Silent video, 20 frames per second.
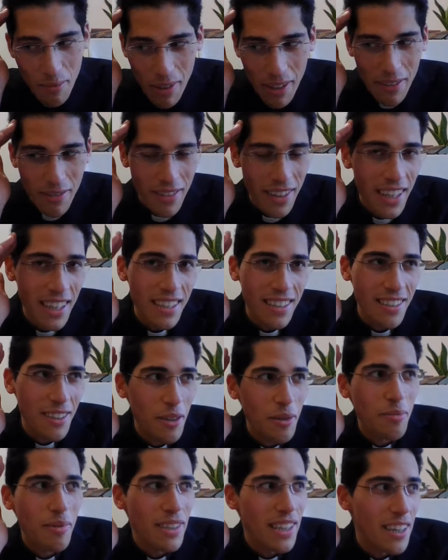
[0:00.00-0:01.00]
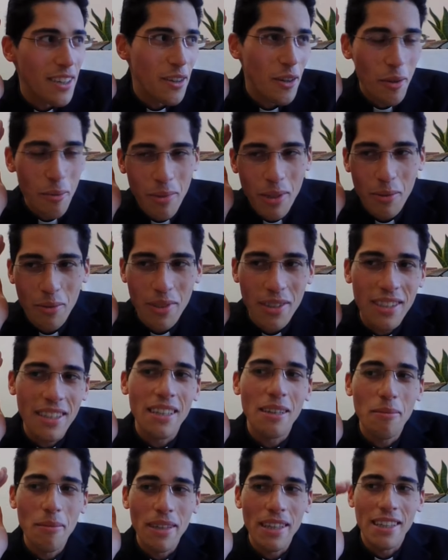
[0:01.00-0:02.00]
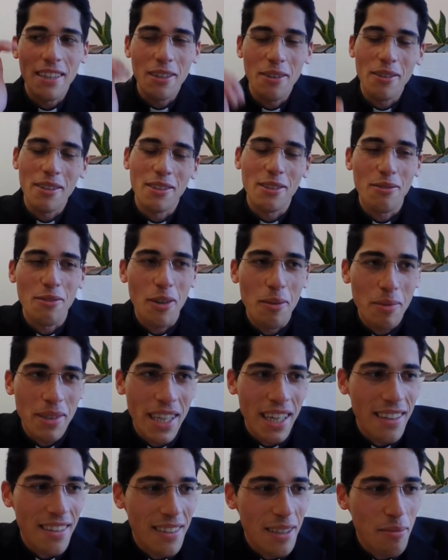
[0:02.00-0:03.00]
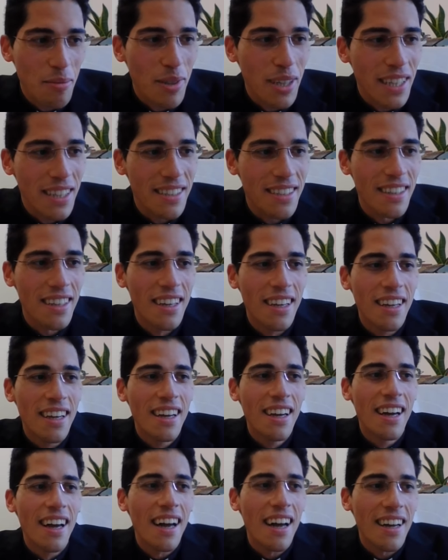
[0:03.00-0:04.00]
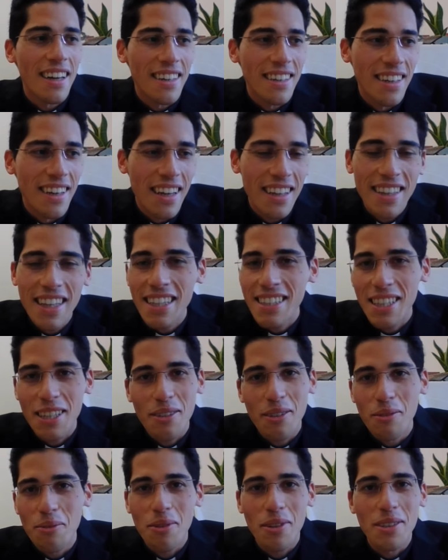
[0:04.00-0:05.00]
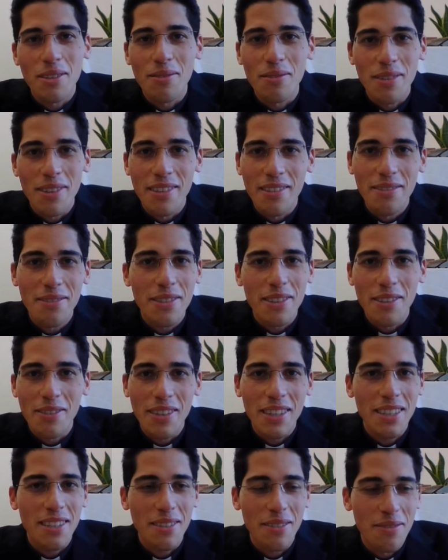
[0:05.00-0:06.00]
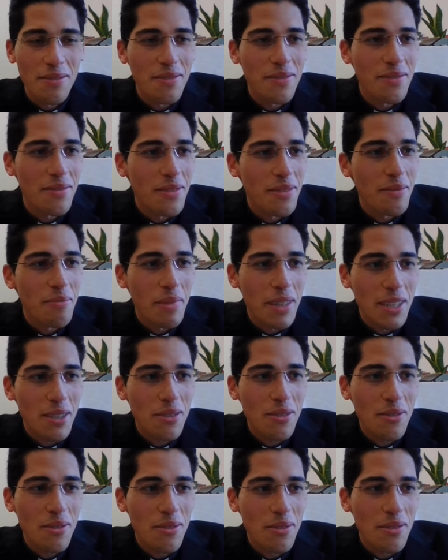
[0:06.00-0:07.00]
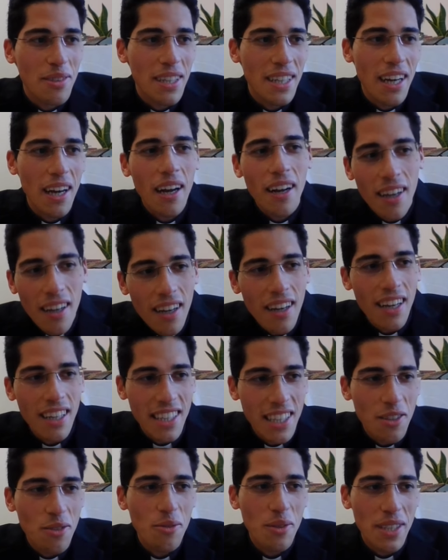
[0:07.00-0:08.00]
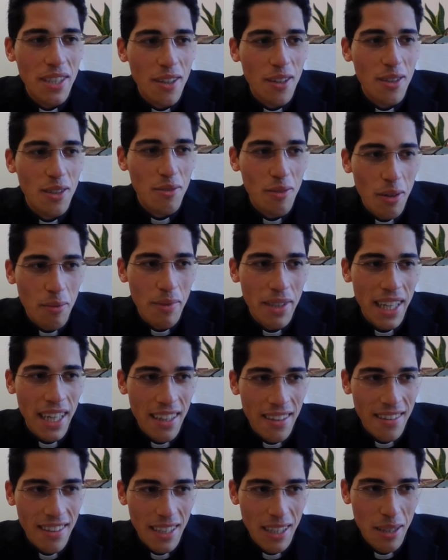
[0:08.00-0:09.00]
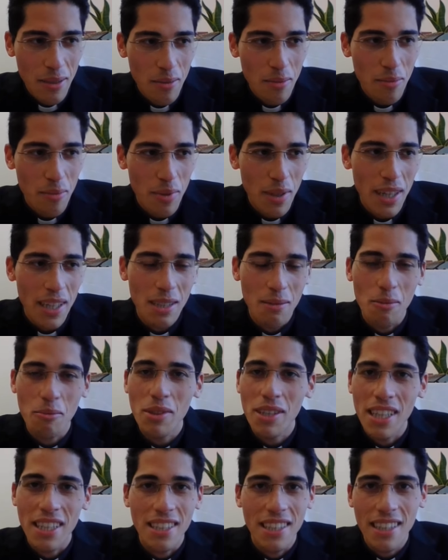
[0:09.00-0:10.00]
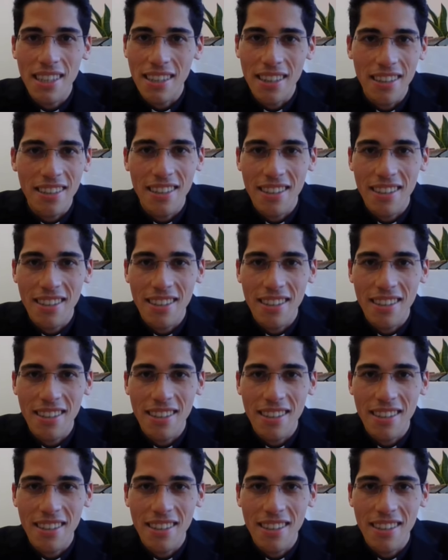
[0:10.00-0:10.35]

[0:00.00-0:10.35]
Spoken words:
my face, hoping that nobody would see me going to Roman Catholic prayers. And that's how it was for the rest of my school. Yeah, I didn't always go to Roman Catholic prayers, but when I did,